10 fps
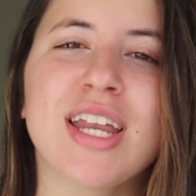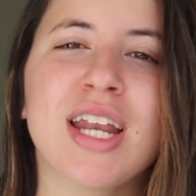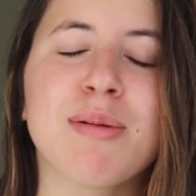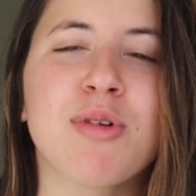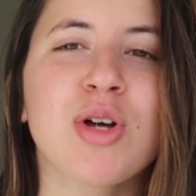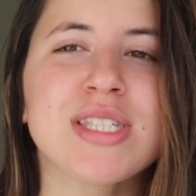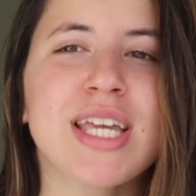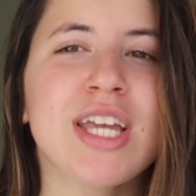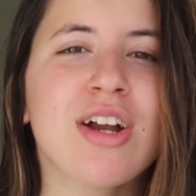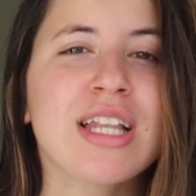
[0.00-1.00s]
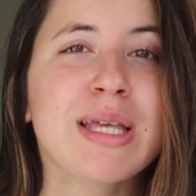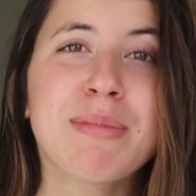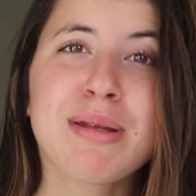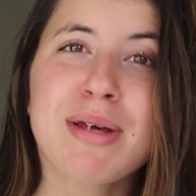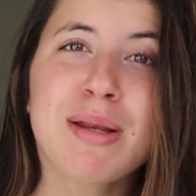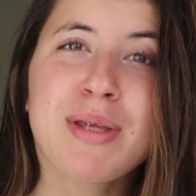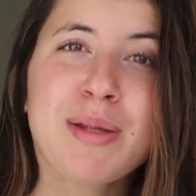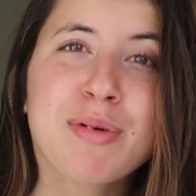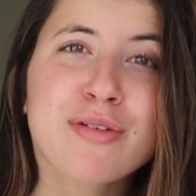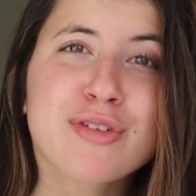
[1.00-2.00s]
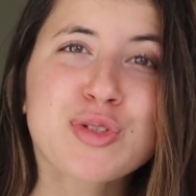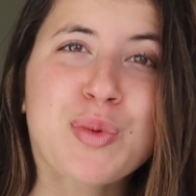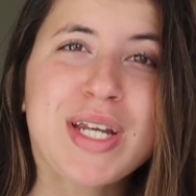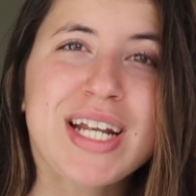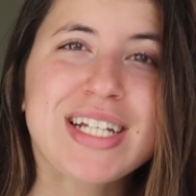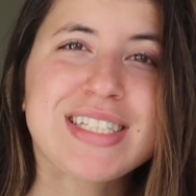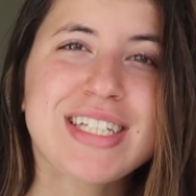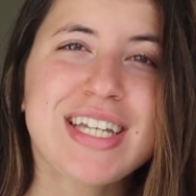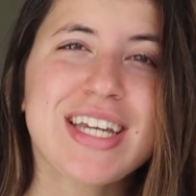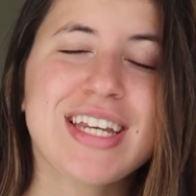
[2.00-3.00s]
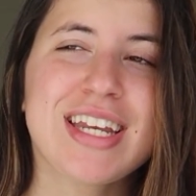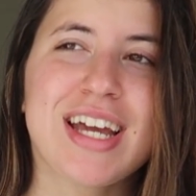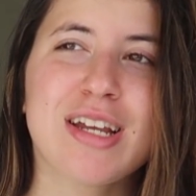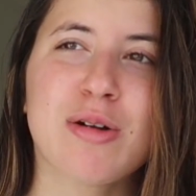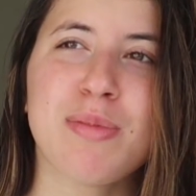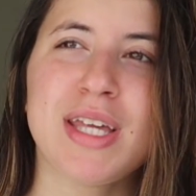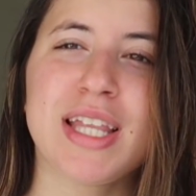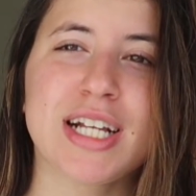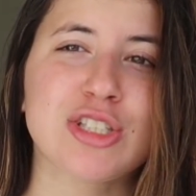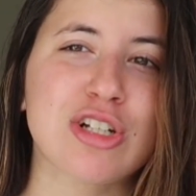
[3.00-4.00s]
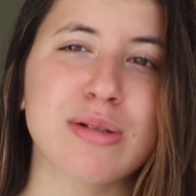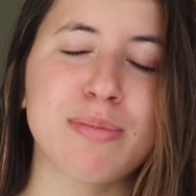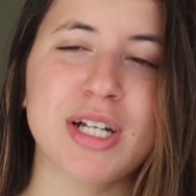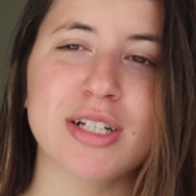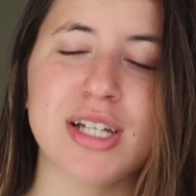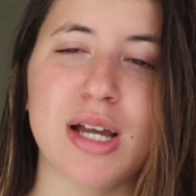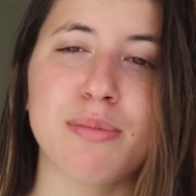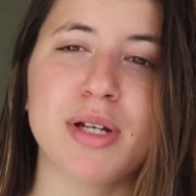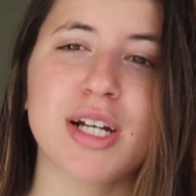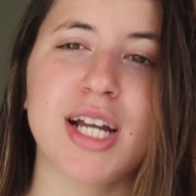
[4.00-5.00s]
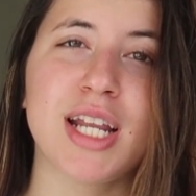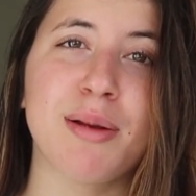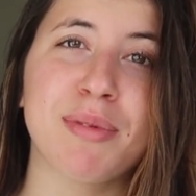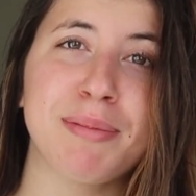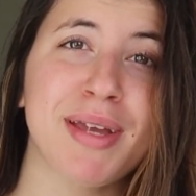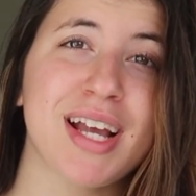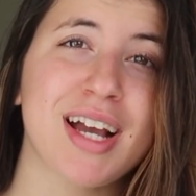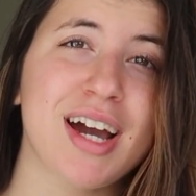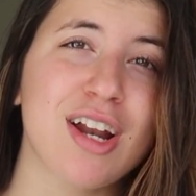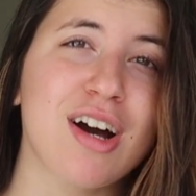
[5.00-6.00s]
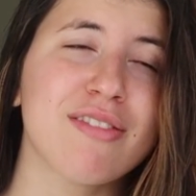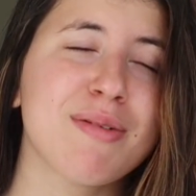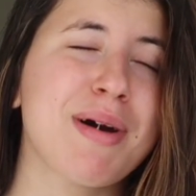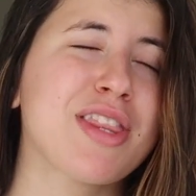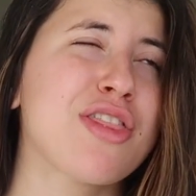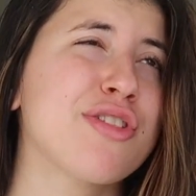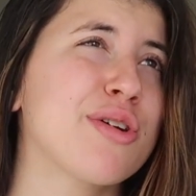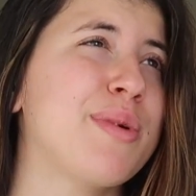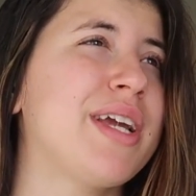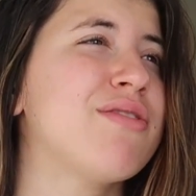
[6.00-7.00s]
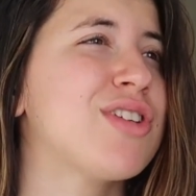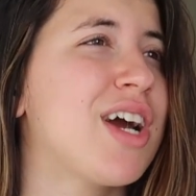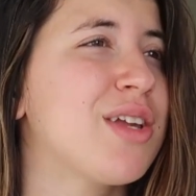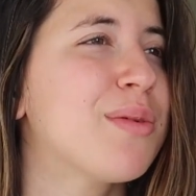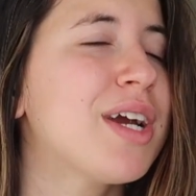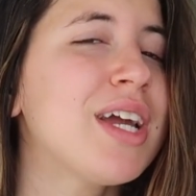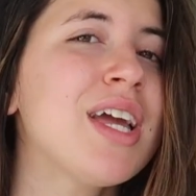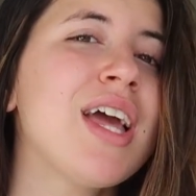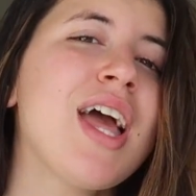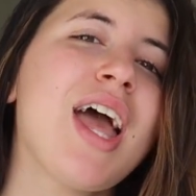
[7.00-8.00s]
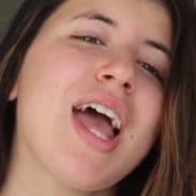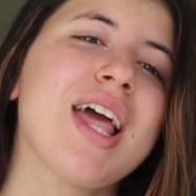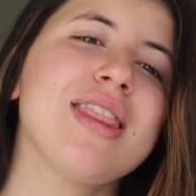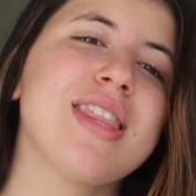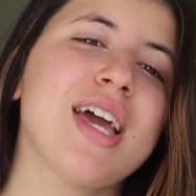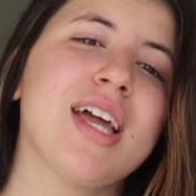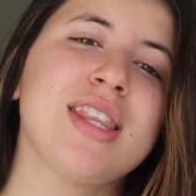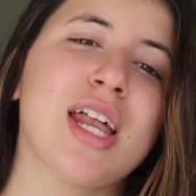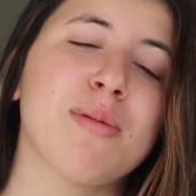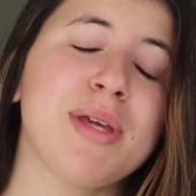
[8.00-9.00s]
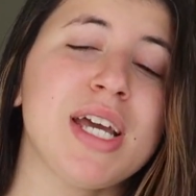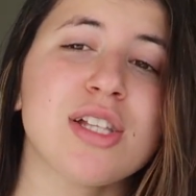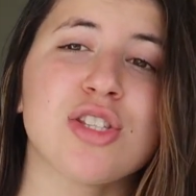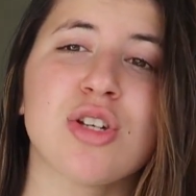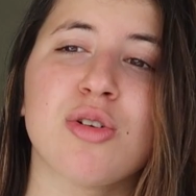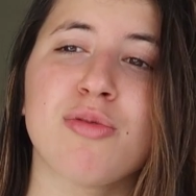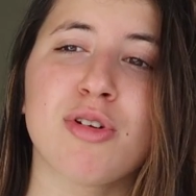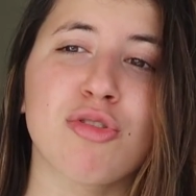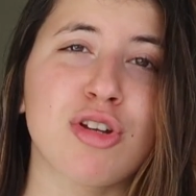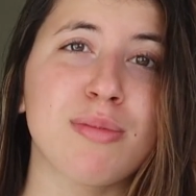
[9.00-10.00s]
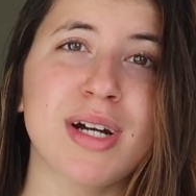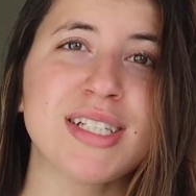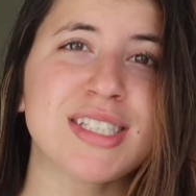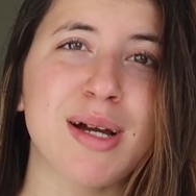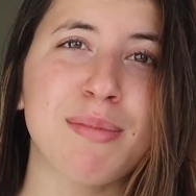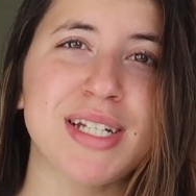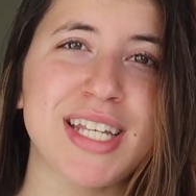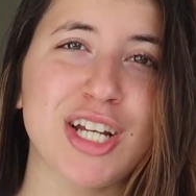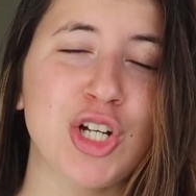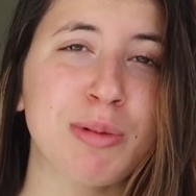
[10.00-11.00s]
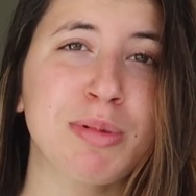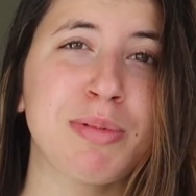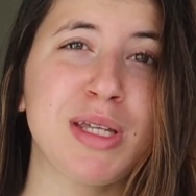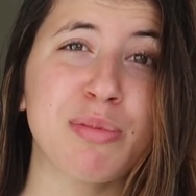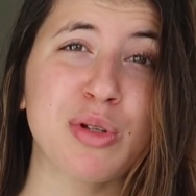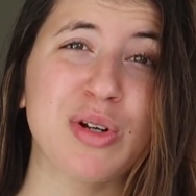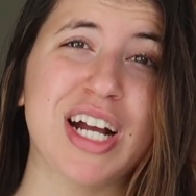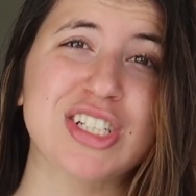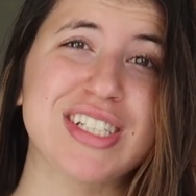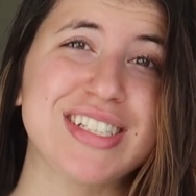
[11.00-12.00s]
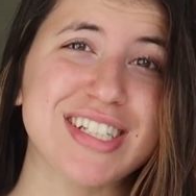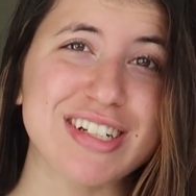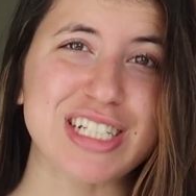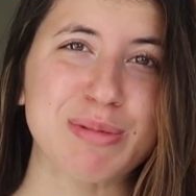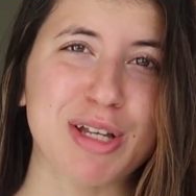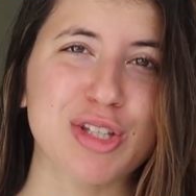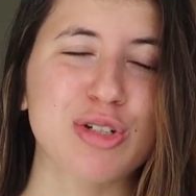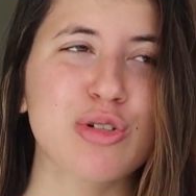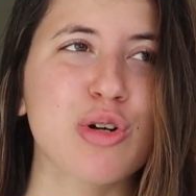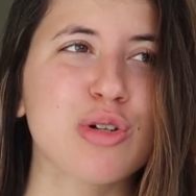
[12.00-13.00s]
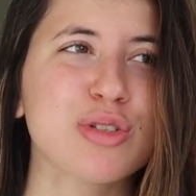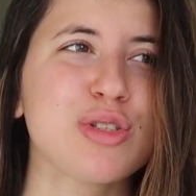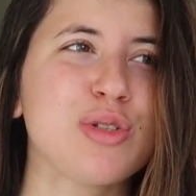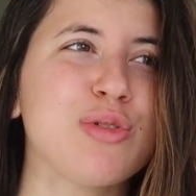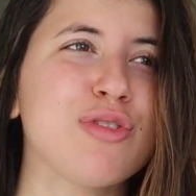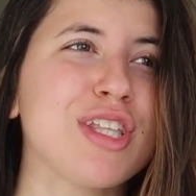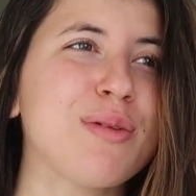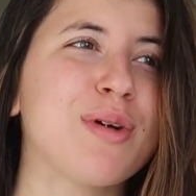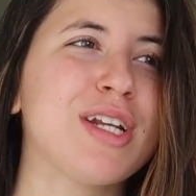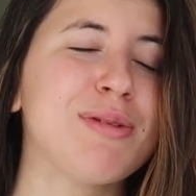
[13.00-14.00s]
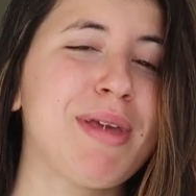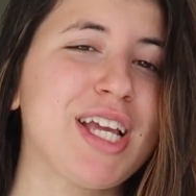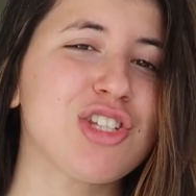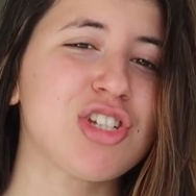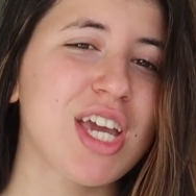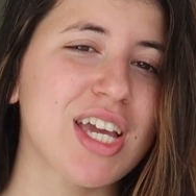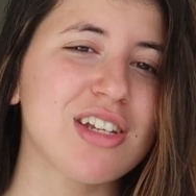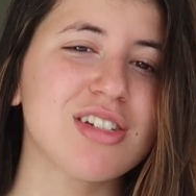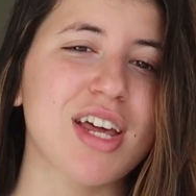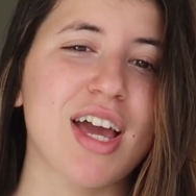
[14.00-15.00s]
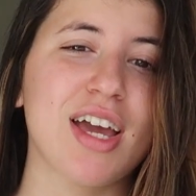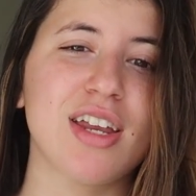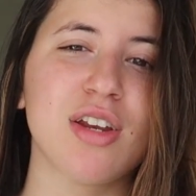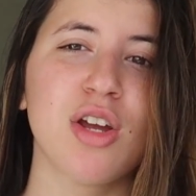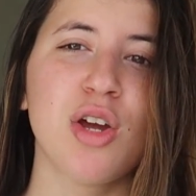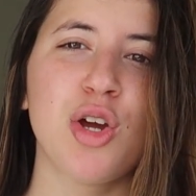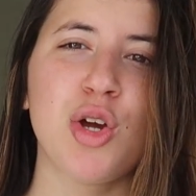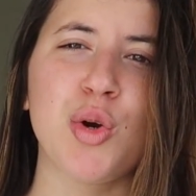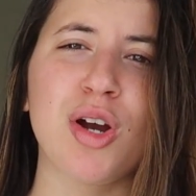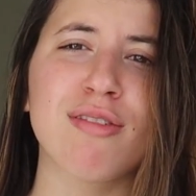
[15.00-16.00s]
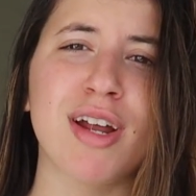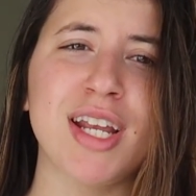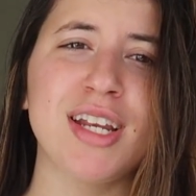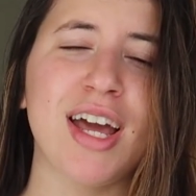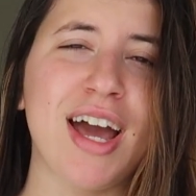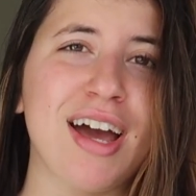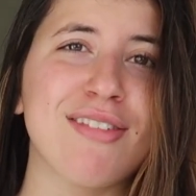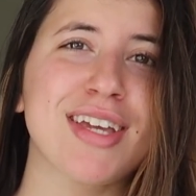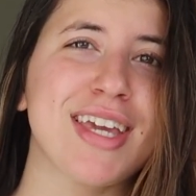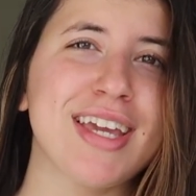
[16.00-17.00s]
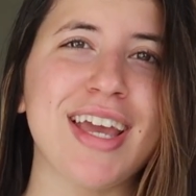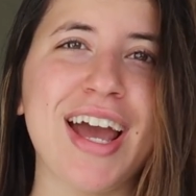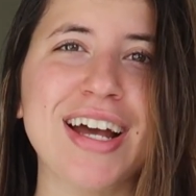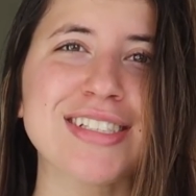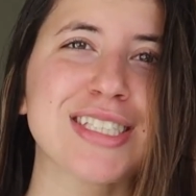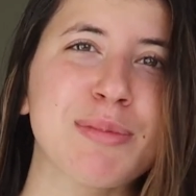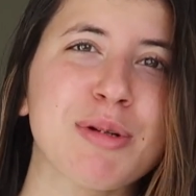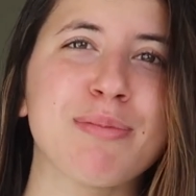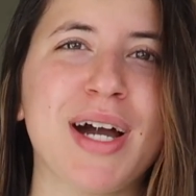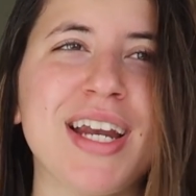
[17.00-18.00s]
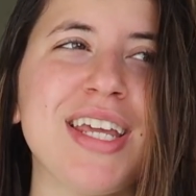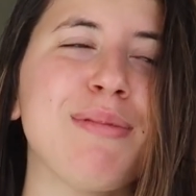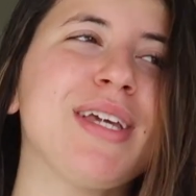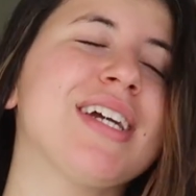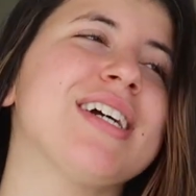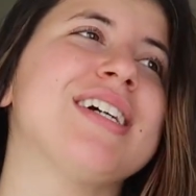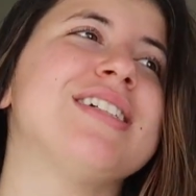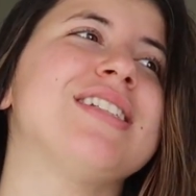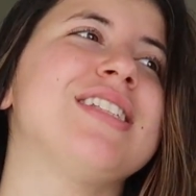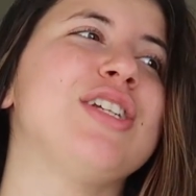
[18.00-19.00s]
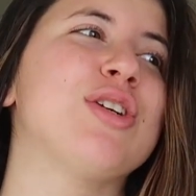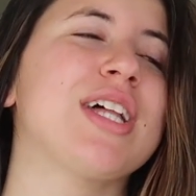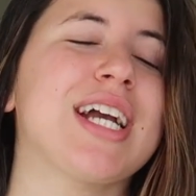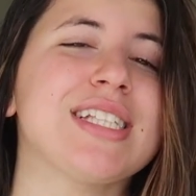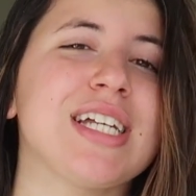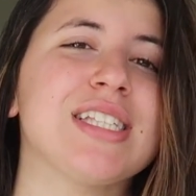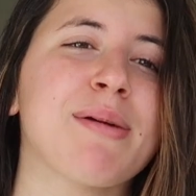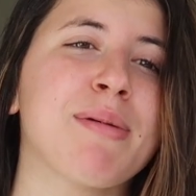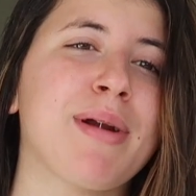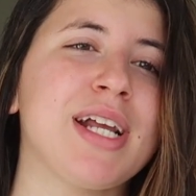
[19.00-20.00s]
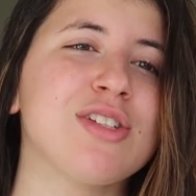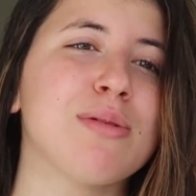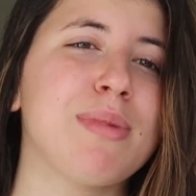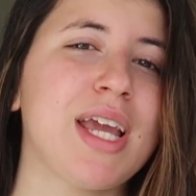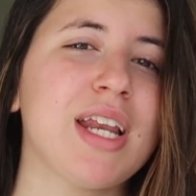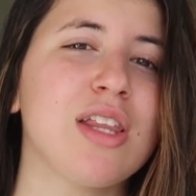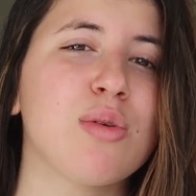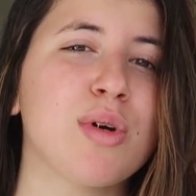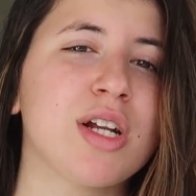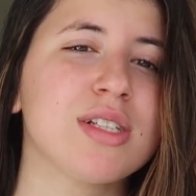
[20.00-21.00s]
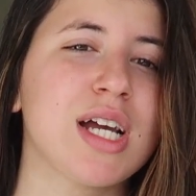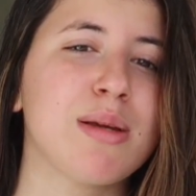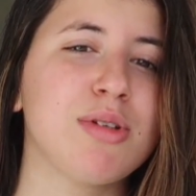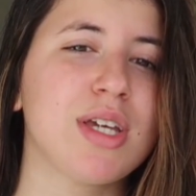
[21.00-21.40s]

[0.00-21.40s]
And I'm only taking on a limited amount of people for 2019. It'll be like a certain time period, and I'm gonna make a cutoff about the third week of January, and then that'll be it. So for 3 months, I'm gonna take a group of people who are actually serious about their goals, who really wanted to make a change, and who are ready to have a kick-ass summer body. Because you know, like I said, summer bodies are made in the winter time.